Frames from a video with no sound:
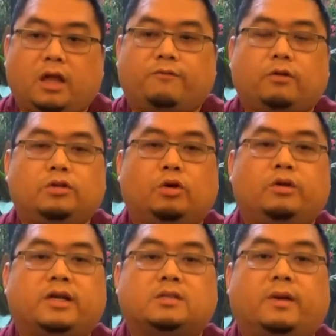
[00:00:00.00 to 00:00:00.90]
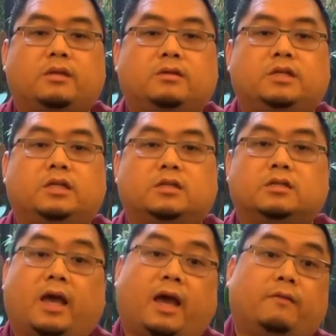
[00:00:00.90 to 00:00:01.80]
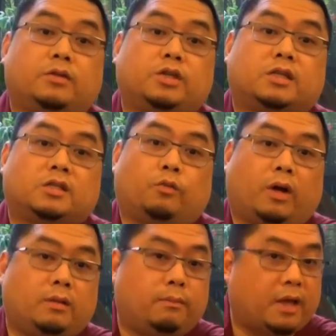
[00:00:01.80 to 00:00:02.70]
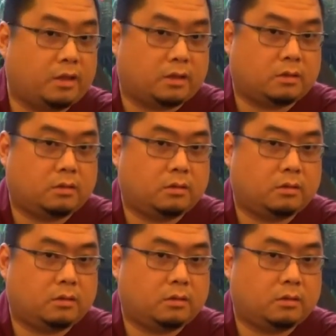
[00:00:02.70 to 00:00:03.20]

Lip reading: Therefore, don't expect your teacher to have just one method.